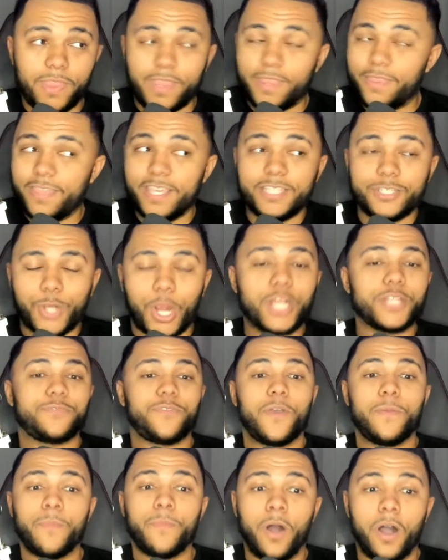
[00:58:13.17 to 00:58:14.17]
This
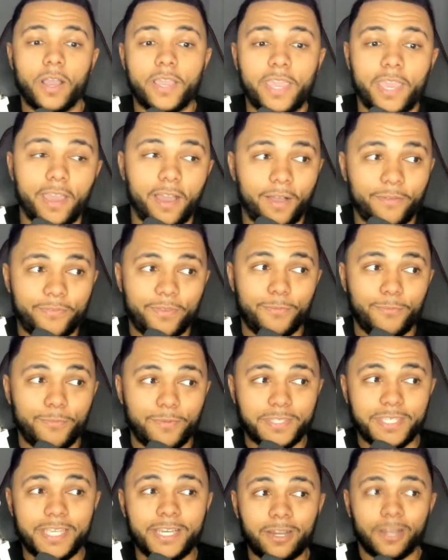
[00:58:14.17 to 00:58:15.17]
transfer market, I think we've
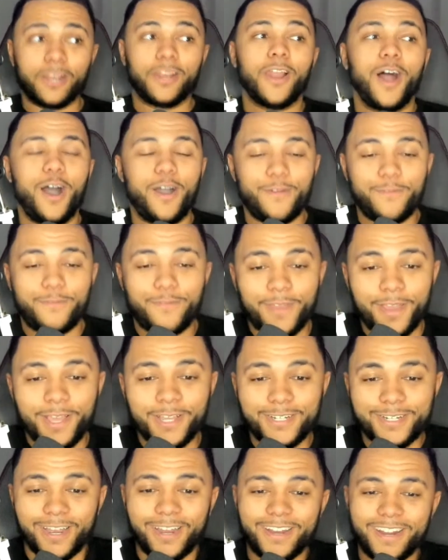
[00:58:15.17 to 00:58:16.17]
seen a lot of
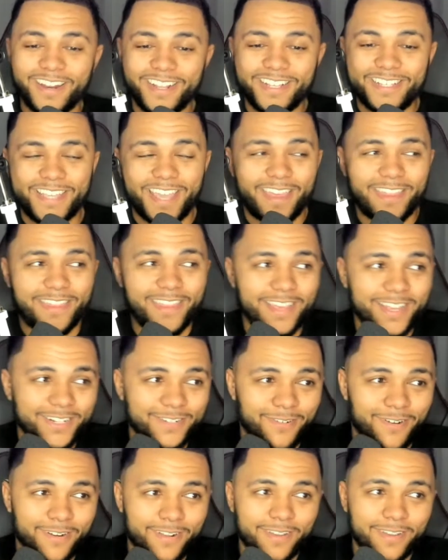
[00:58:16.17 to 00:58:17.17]
journalists get things
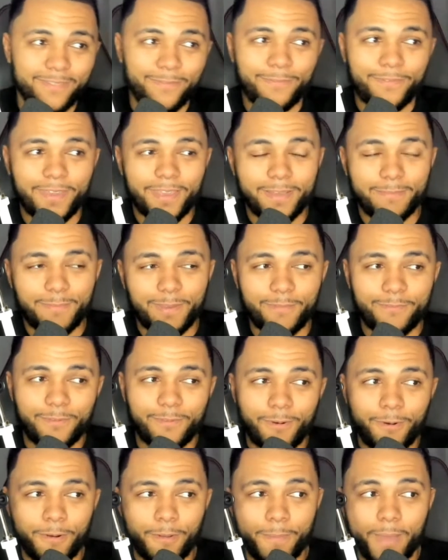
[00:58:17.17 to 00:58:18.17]
wrong and things being
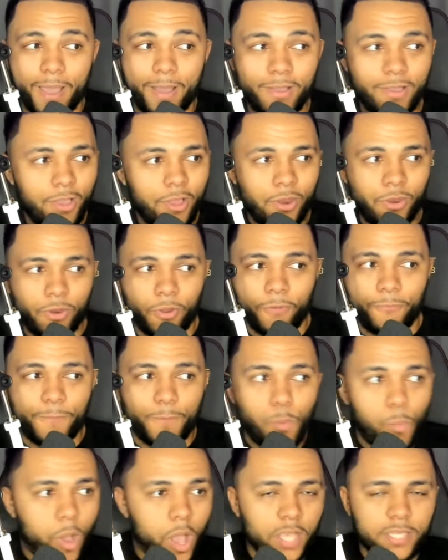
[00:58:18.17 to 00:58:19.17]
thrown about.
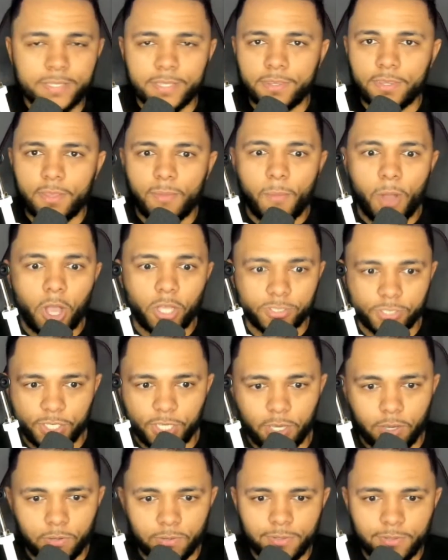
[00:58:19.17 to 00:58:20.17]
Nothing worse than
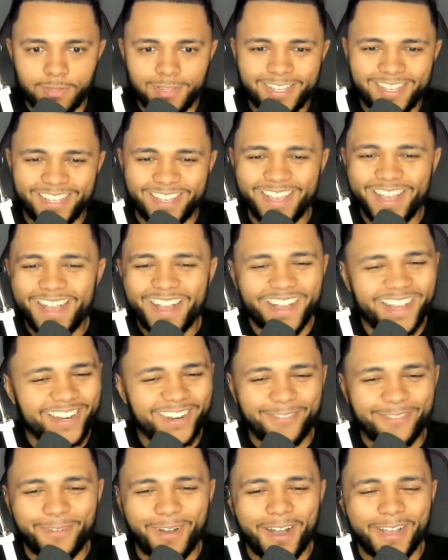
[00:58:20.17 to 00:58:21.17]
Damasio. I
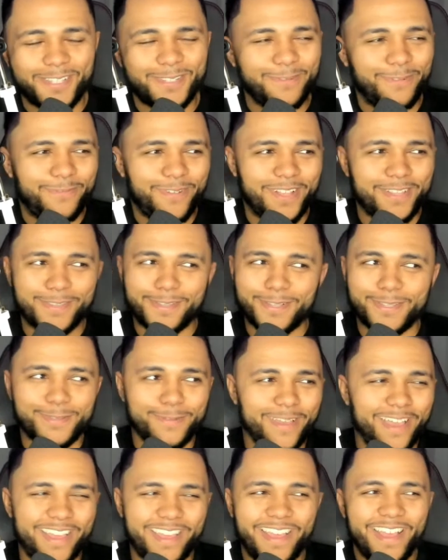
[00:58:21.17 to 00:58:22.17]
love Arsenal fans on
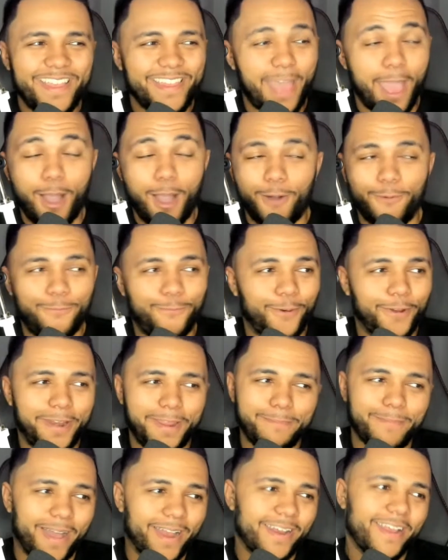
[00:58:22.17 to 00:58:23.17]
Twitter. They are funny,
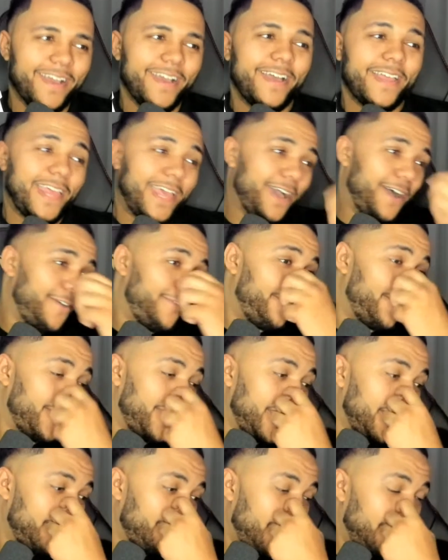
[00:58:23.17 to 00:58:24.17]
man. They are
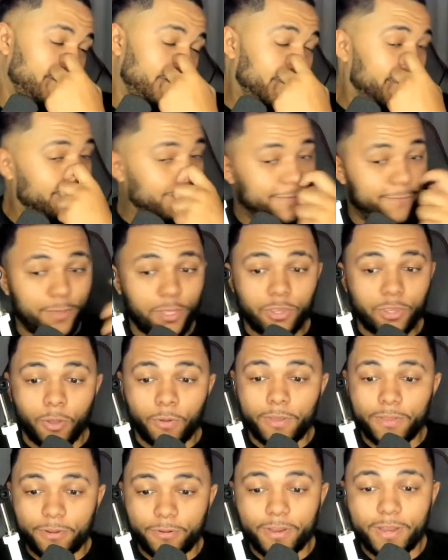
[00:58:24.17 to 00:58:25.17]
funny. Even if you don't
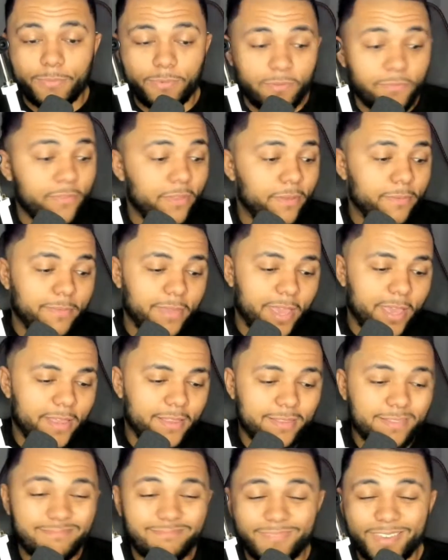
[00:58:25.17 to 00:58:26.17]
agree with them, yeah,
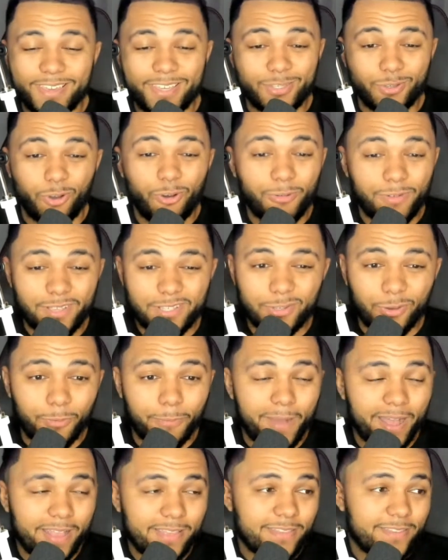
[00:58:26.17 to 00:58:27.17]
it's all
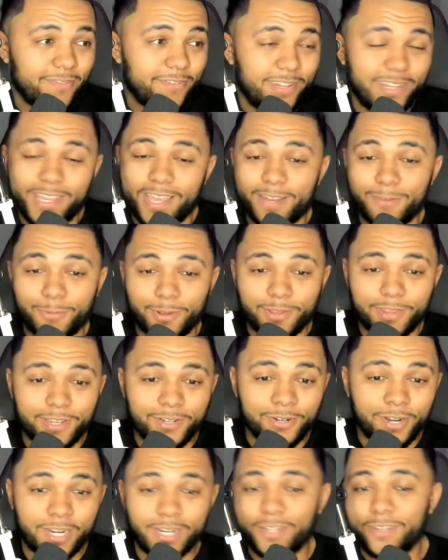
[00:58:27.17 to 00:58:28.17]
banter in the end. What they're
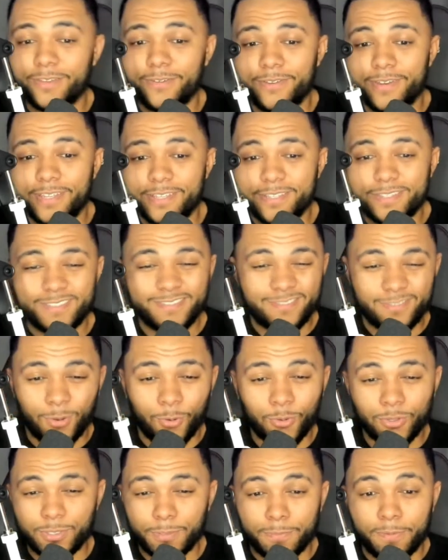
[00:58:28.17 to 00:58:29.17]
trying to do, and it's
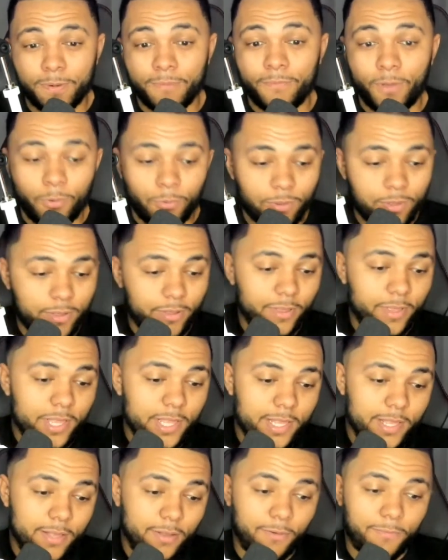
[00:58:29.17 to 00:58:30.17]
all to provoke
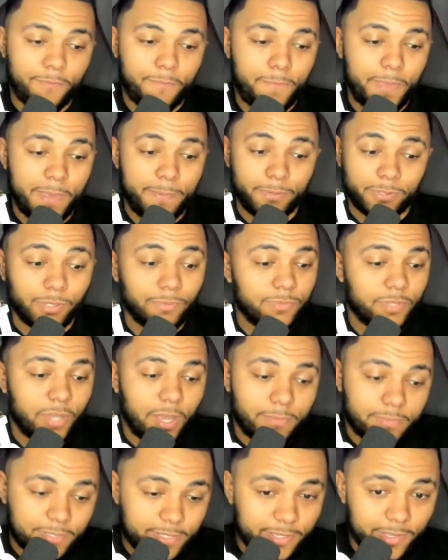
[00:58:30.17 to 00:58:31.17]
other people.
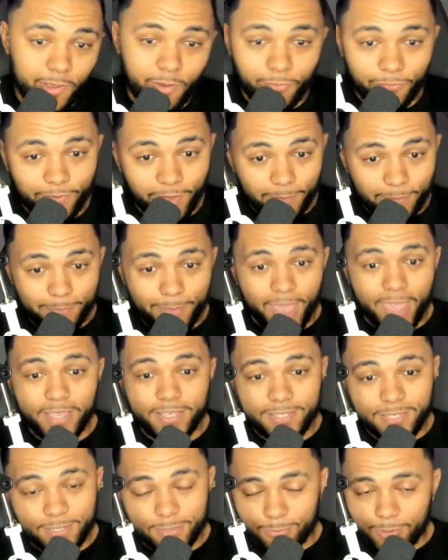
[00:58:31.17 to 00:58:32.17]
Sometimes it's the own fan
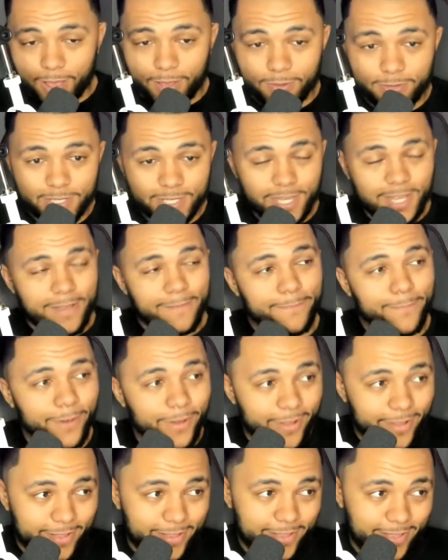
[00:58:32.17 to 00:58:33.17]
base as well.
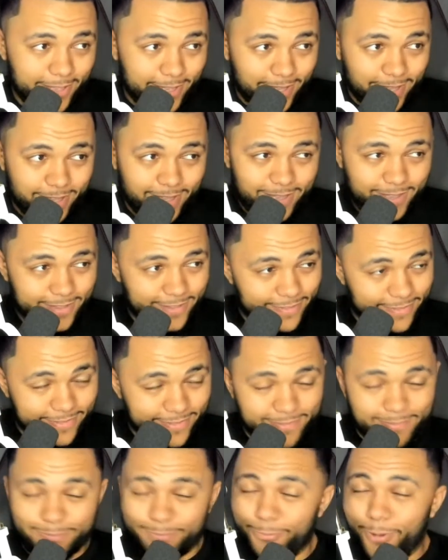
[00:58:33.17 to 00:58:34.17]
But
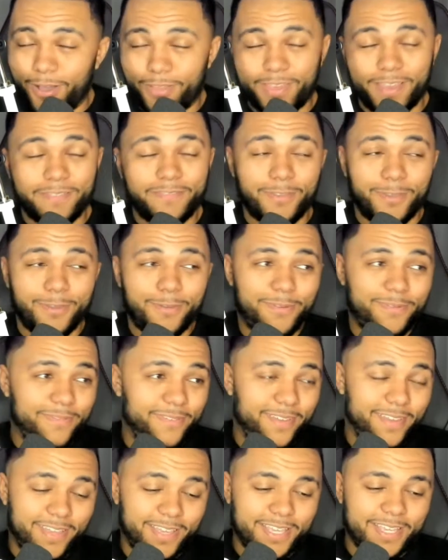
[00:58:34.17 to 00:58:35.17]
what they do
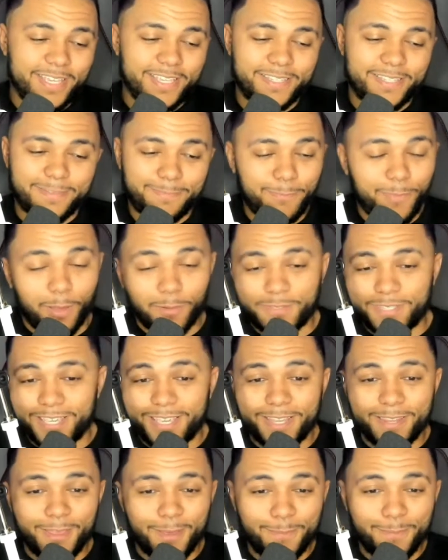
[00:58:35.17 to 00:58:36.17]
is, I've
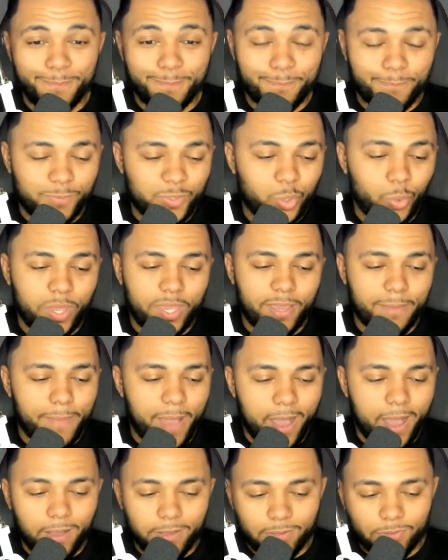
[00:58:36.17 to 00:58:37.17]
seen them tweet
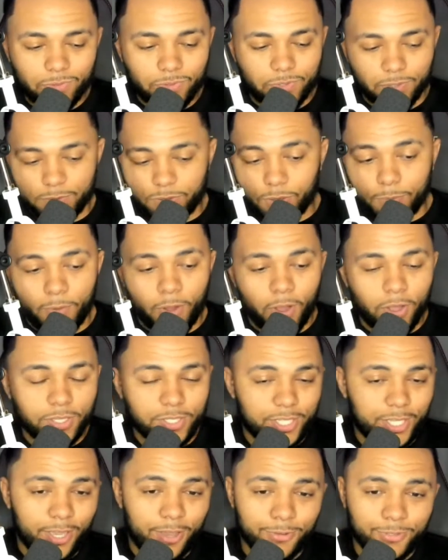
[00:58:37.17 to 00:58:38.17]
about
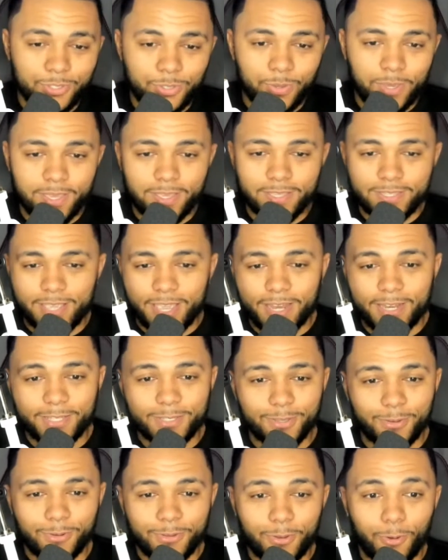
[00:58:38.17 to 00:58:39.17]
Damarcio's tweet saying it's
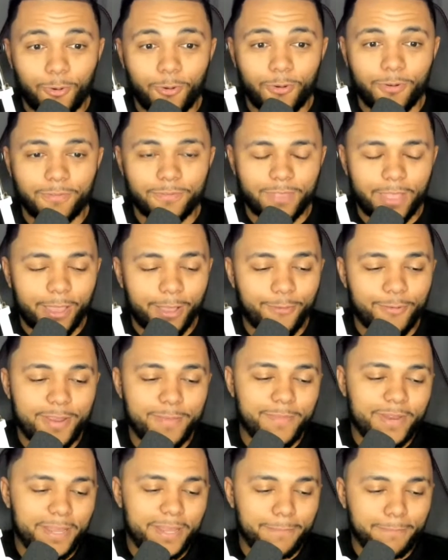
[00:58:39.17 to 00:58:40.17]
all the
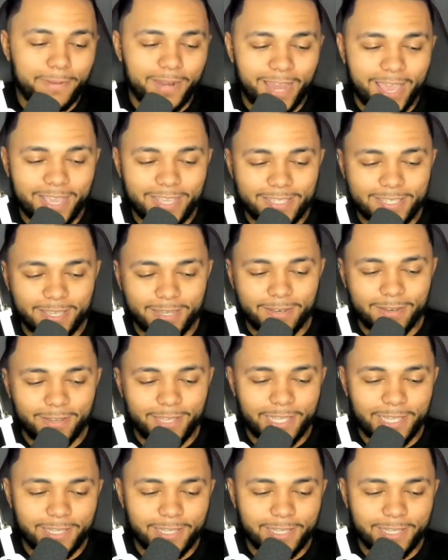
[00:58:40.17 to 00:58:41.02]
agreement in place, and